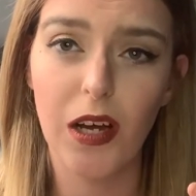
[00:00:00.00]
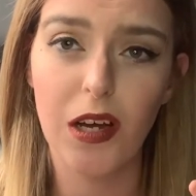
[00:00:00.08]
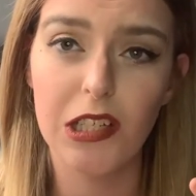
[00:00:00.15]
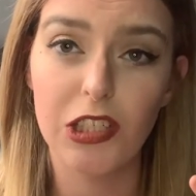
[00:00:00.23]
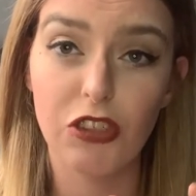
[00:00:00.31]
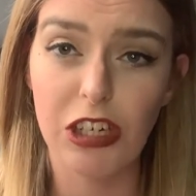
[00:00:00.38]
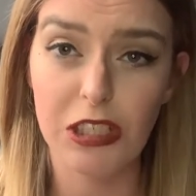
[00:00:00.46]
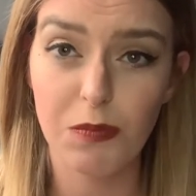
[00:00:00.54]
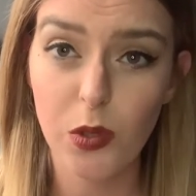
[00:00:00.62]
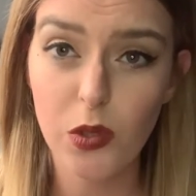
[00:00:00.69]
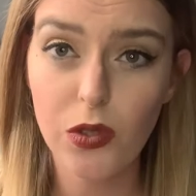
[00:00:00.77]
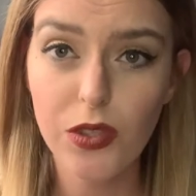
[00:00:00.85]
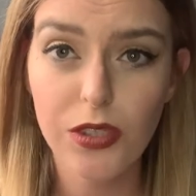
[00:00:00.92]
stress
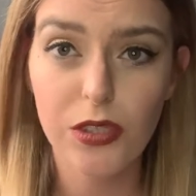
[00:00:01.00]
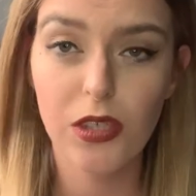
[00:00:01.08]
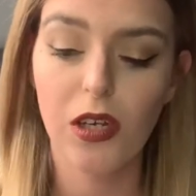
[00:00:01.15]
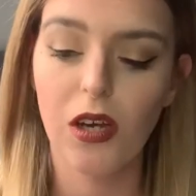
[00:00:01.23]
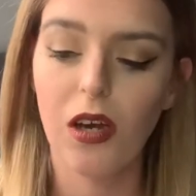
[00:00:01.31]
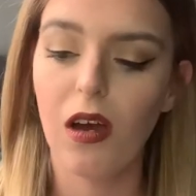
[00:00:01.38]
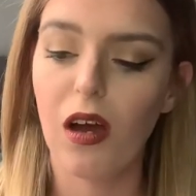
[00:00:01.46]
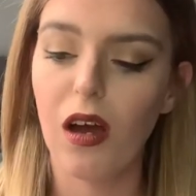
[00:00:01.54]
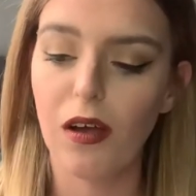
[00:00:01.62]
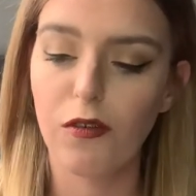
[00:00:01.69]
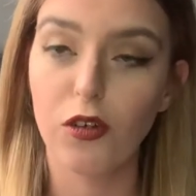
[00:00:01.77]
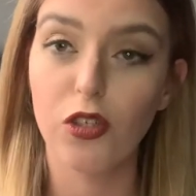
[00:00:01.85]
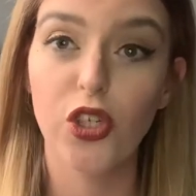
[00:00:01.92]
balls.
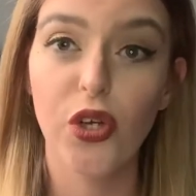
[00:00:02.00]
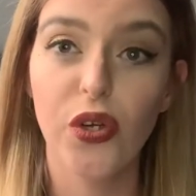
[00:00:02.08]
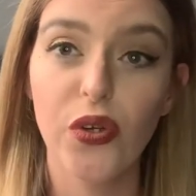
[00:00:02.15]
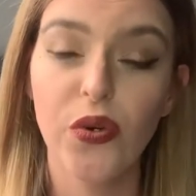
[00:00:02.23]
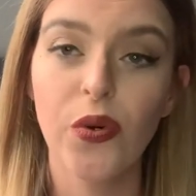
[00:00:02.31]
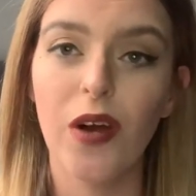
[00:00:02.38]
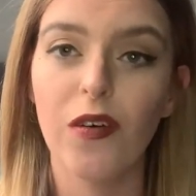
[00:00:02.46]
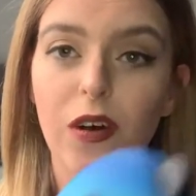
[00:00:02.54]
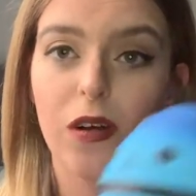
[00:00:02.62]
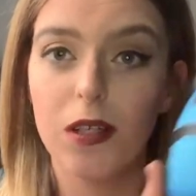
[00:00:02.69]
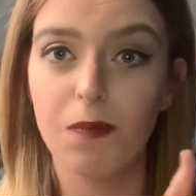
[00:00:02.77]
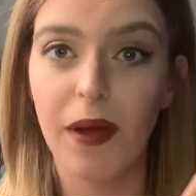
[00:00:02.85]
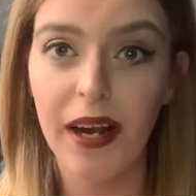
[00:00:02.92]
I've got two. I've got
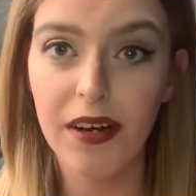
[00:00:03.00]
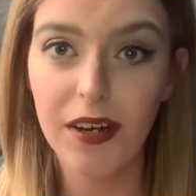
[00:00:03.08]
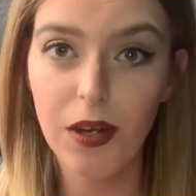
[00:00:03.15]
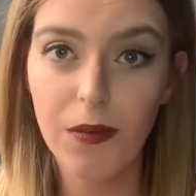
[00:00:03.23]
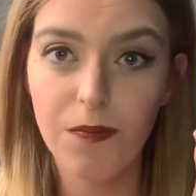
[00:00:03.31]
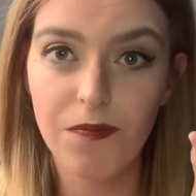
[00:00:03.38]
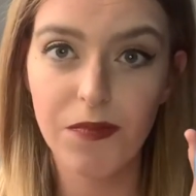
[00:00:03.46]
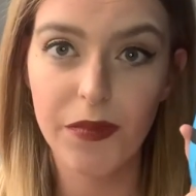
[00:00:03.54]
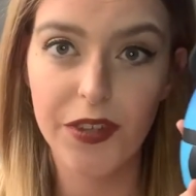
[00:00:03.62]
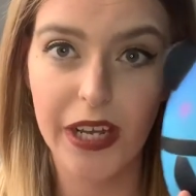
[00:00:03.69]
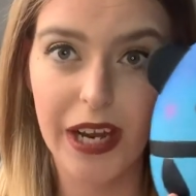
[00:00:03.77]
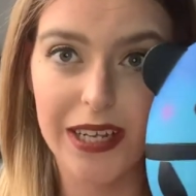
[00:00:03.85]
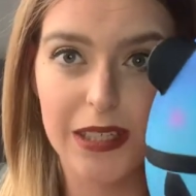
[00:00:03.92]
this panda, it's a
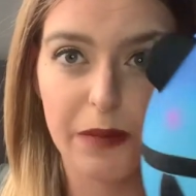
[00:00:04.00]
galaxy